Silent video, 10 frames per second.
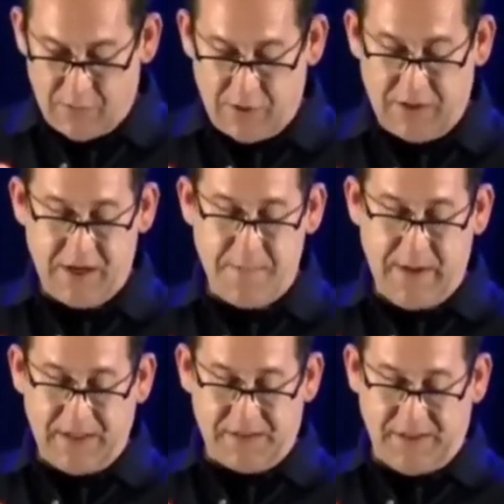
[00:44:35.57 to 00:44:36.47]
wrote an
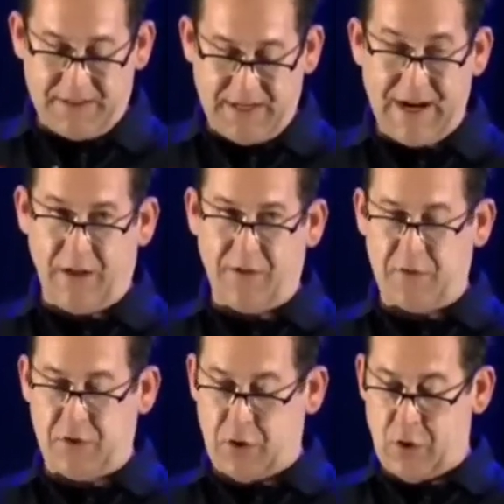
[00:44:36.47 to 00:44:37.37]
amazing tale
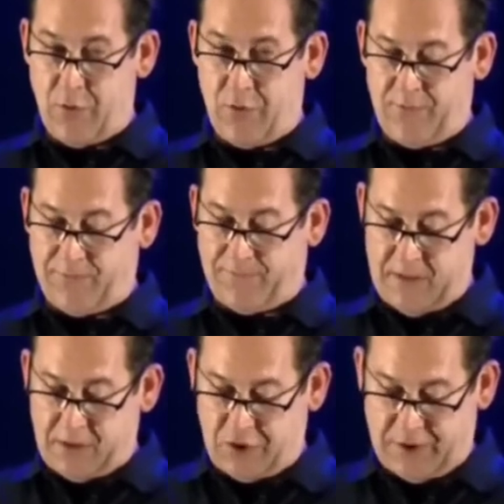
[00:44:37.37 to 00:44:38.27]
of total
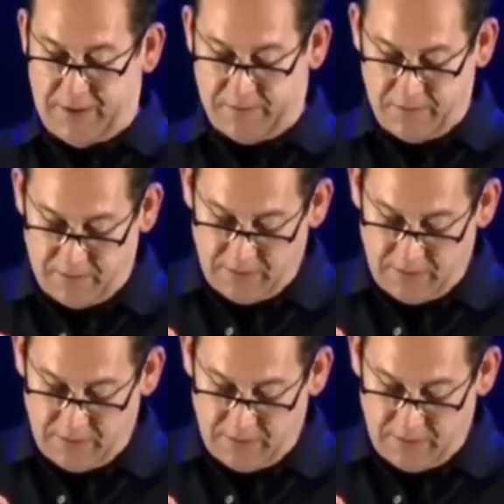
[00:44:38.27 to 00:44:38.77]
fiction